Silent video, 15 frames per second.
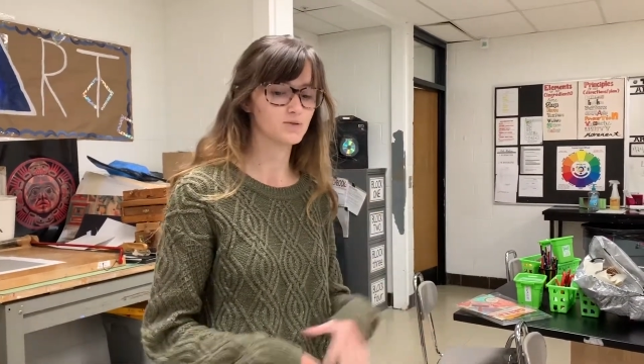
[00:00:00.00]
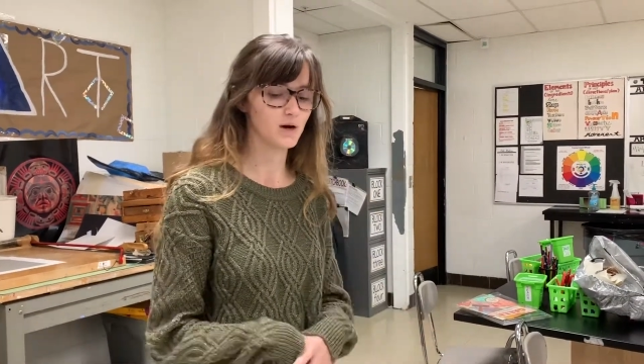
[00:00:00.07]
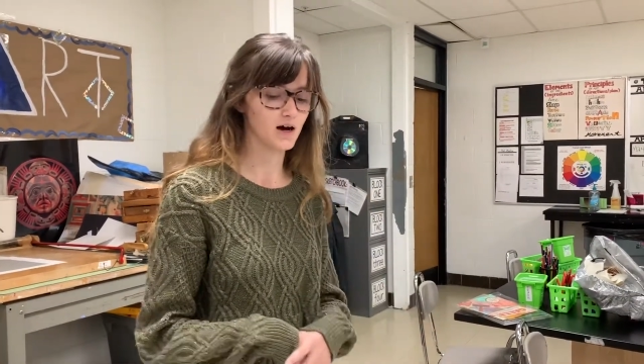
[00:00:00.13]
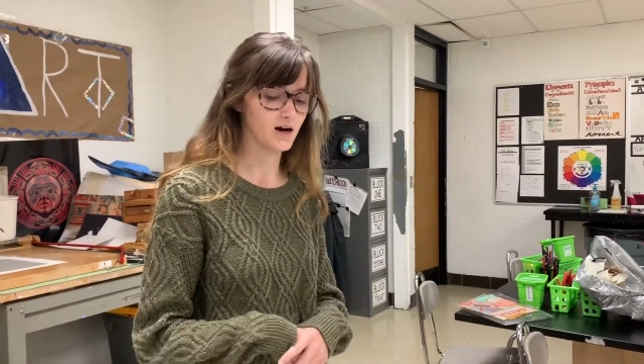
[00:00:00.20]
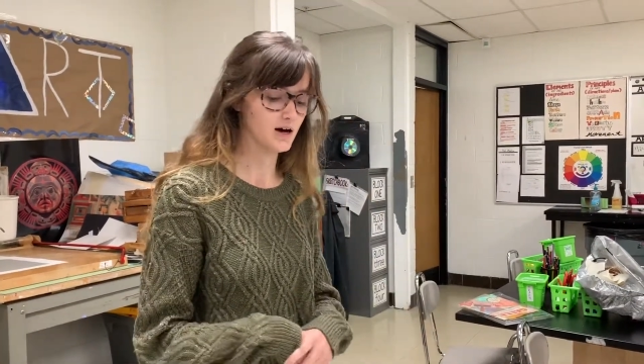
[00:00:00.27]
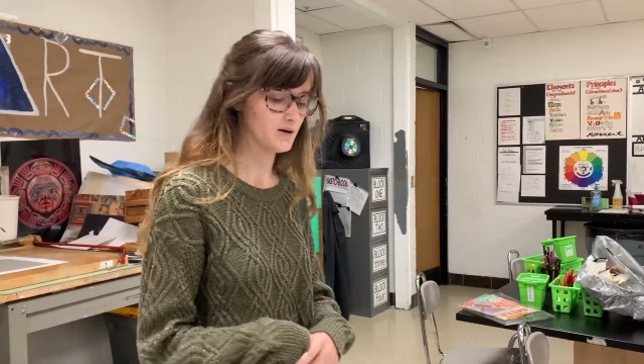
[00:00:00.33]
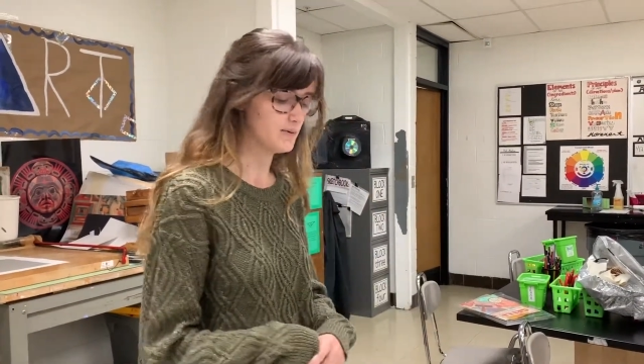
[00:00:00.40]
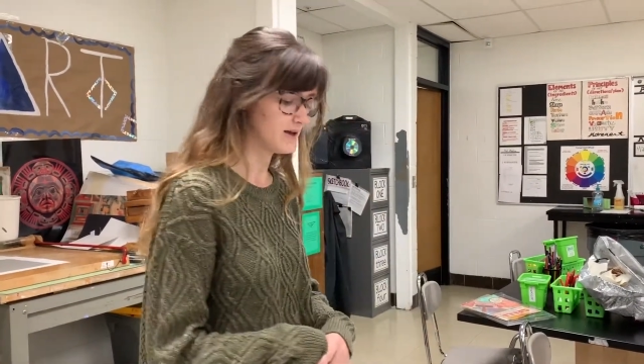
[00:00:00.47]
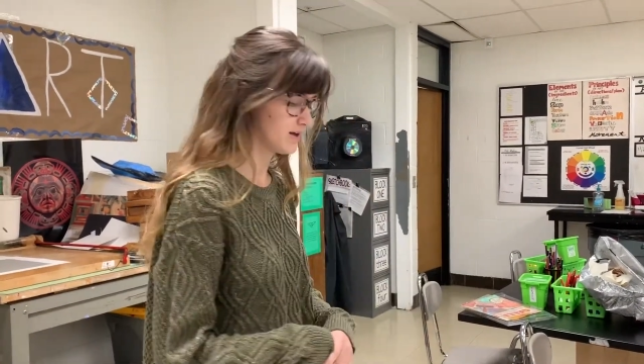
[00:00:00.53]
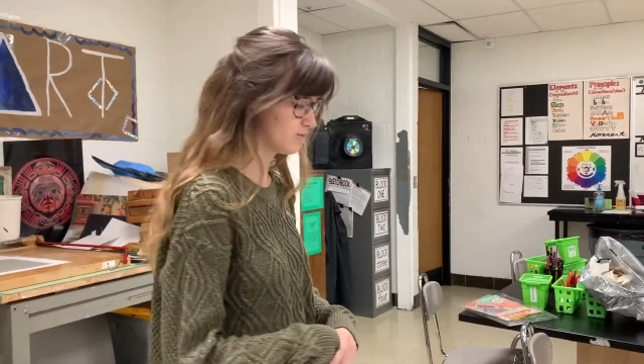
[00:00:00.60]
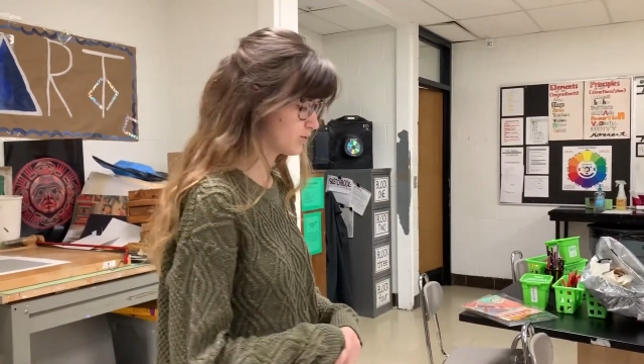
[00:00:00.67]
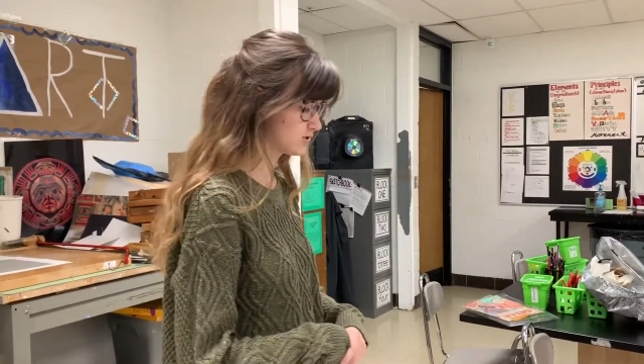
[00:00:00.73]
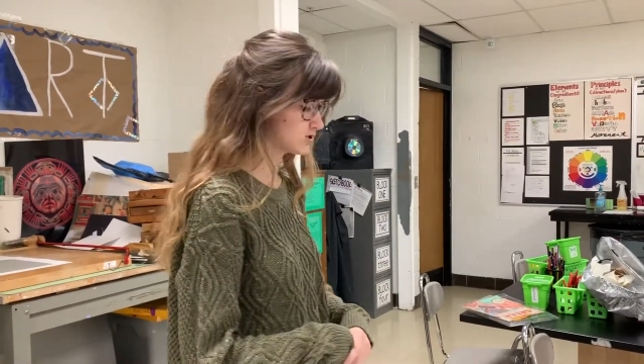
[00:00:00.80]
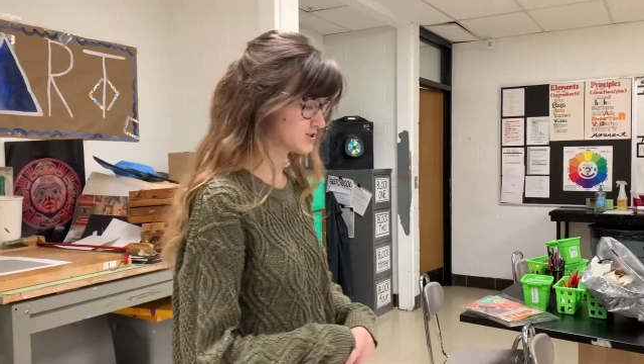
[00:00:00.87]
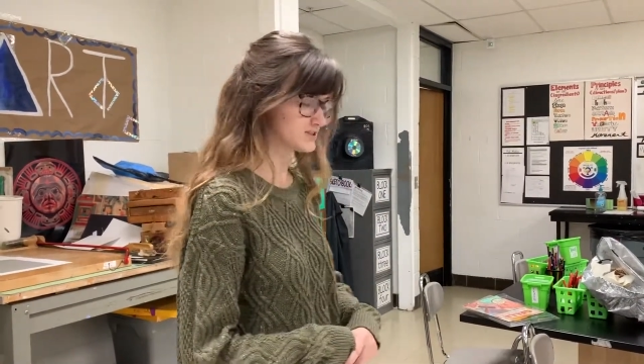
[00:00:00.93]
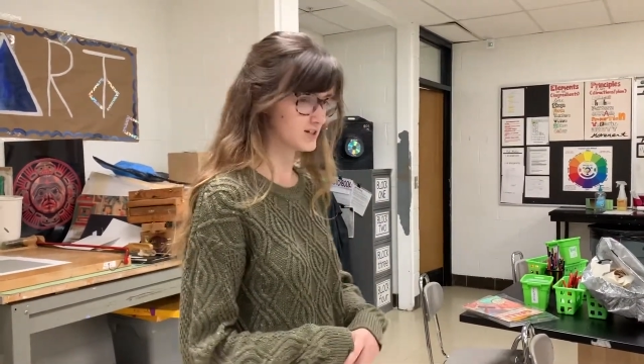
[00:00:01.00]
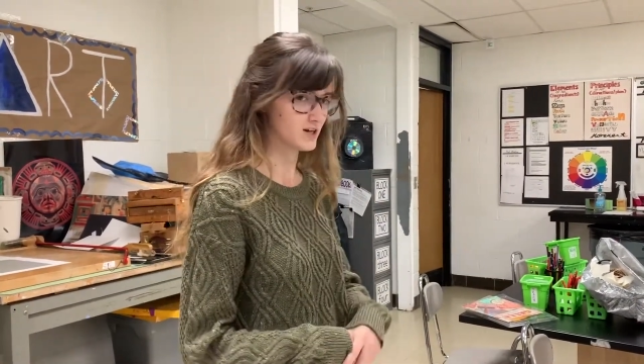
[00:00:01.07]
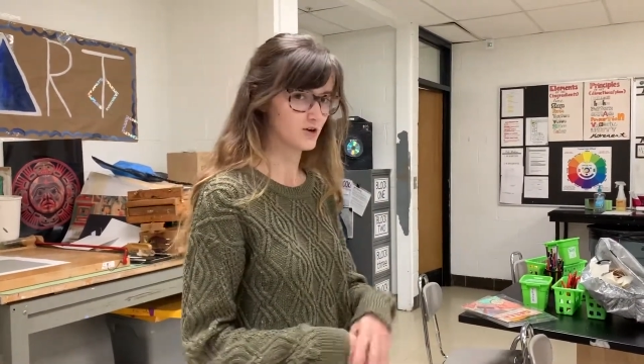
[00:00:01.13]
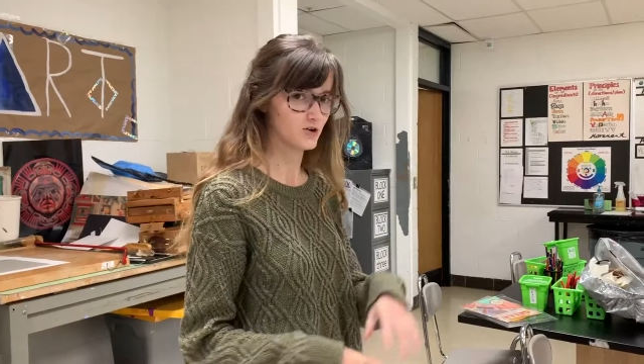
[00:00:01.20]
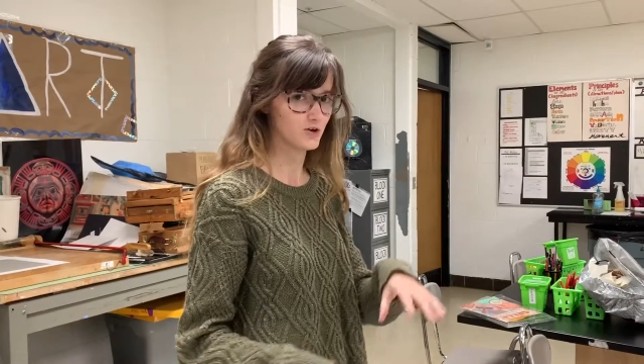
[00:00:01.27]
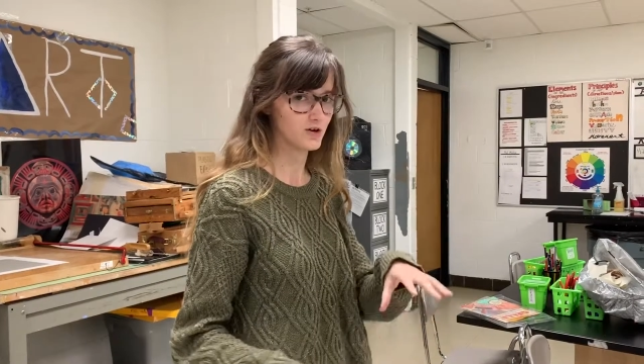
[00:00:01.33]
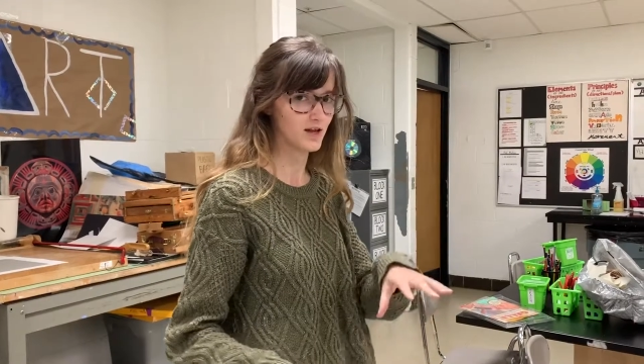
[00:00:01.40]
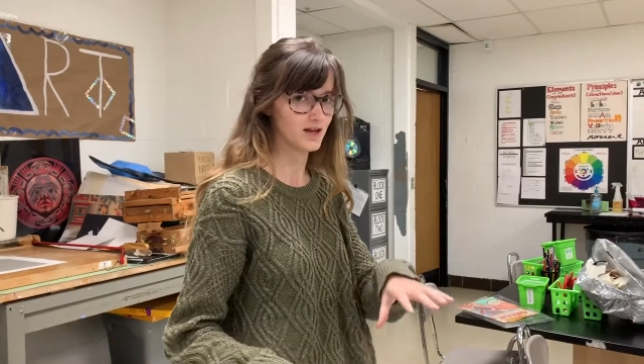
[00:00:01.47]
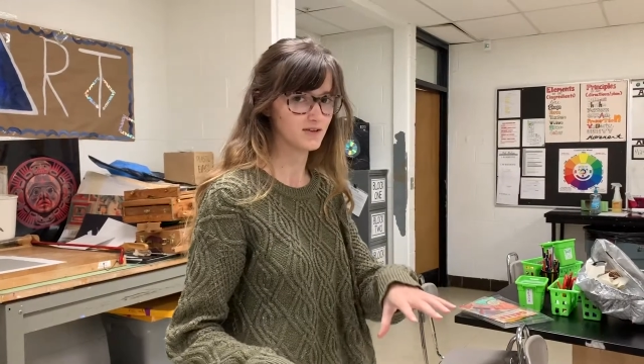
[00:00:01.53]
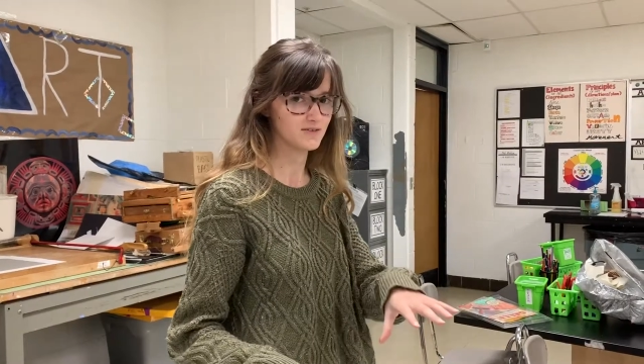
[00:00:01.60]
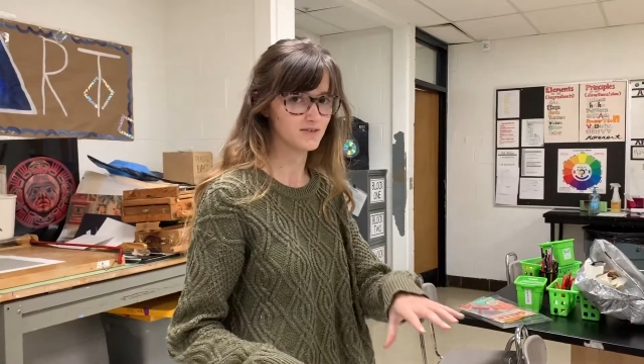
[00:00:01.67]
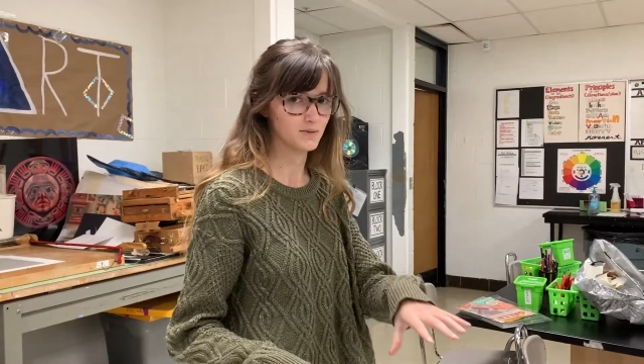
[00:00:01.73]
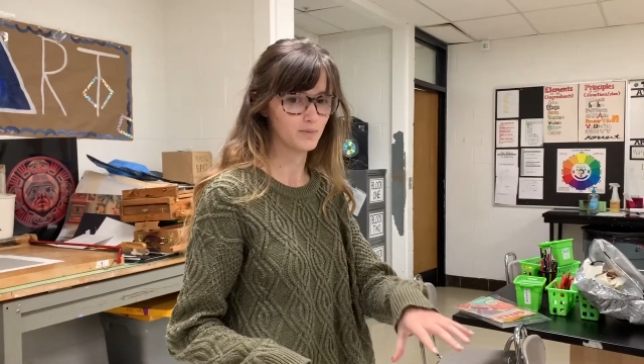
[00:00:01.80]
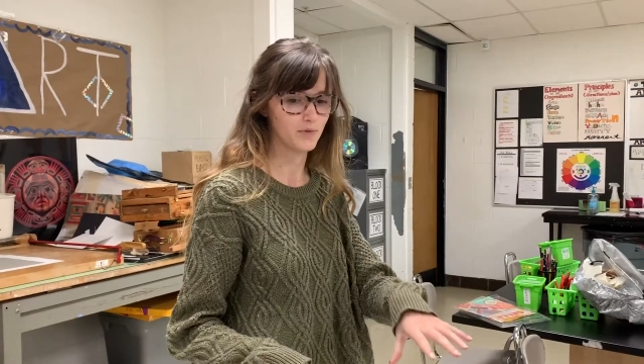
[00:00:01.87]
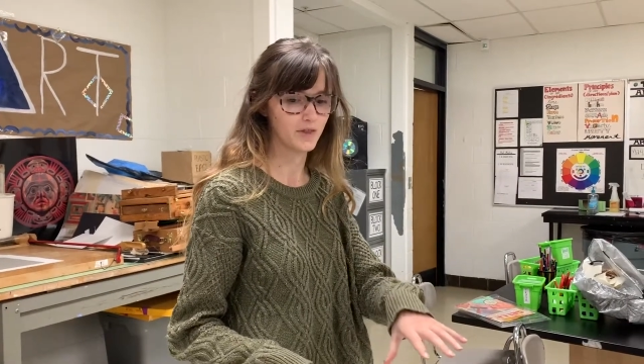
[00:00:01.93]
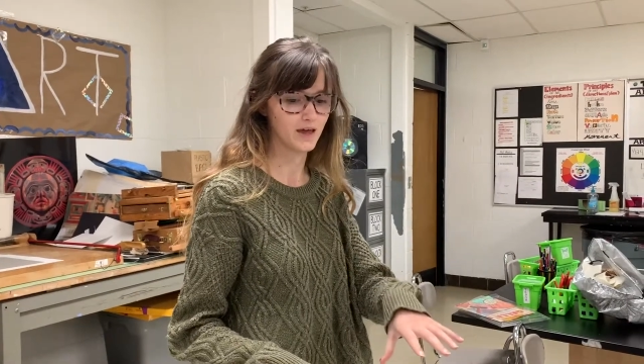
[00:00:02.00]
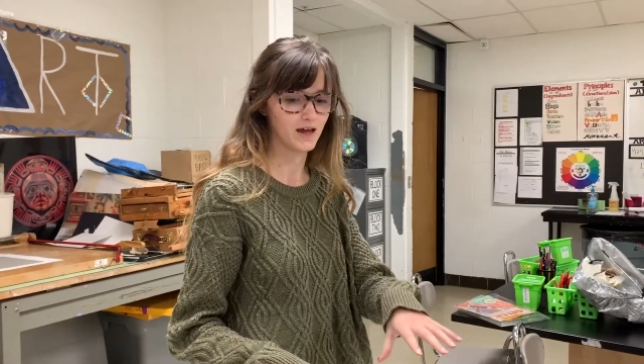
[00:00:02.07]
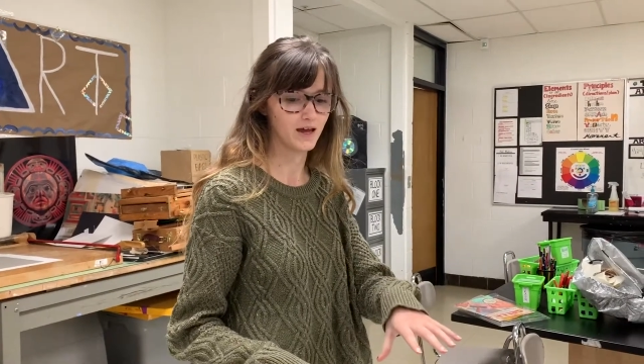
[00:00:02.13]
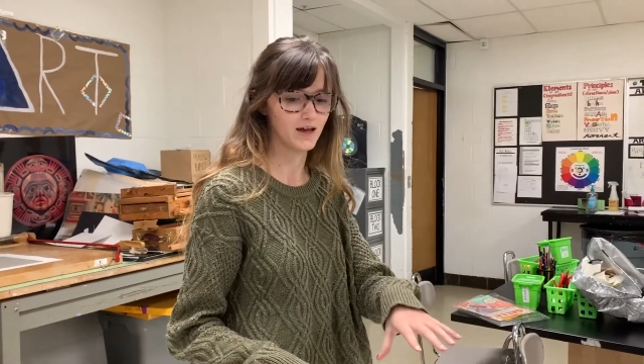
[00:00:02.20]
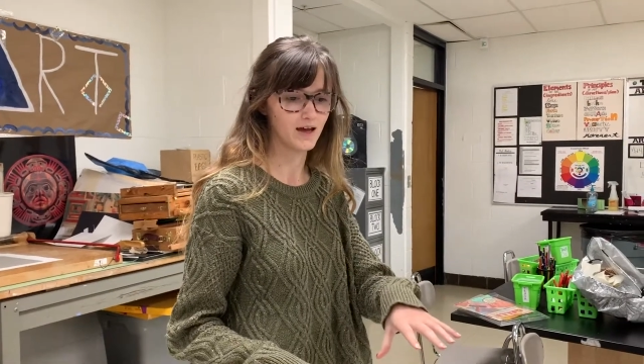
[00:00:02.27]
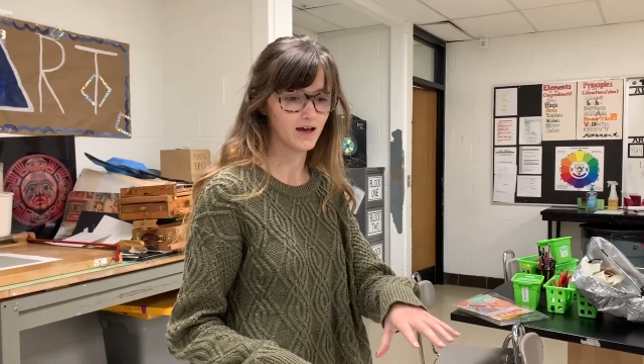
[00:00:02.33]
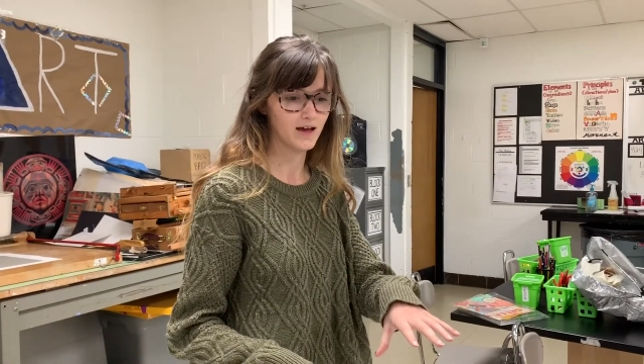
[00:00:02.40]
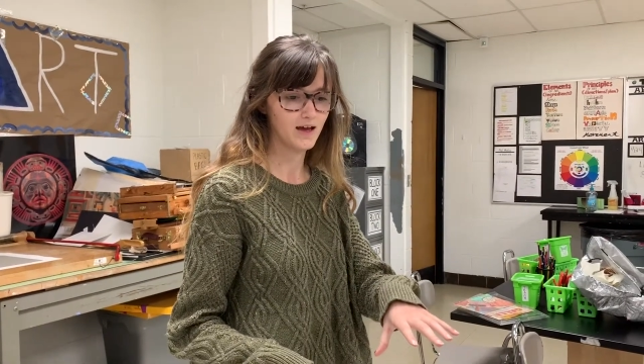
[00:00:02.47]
and we're just going to create something